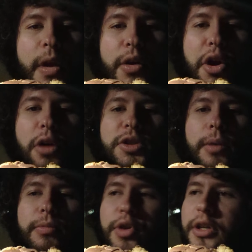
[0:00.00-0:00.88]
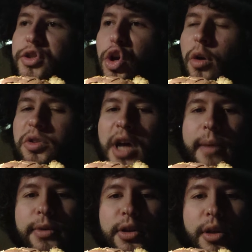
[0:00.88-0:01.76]
You know, some things don't always
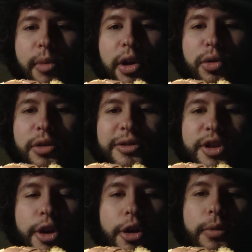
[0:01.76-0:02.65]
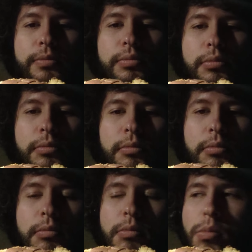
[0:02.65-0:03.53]
happen to you that make you consider
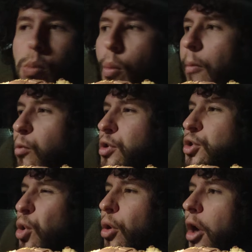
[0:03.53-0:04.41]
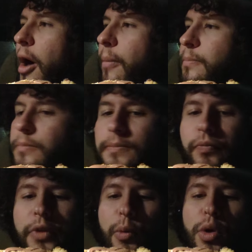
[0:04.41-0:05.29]
what's going on
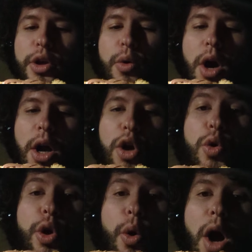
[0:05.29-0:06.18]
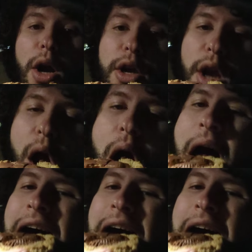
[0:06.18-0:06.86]
and what you are, who you are, you know.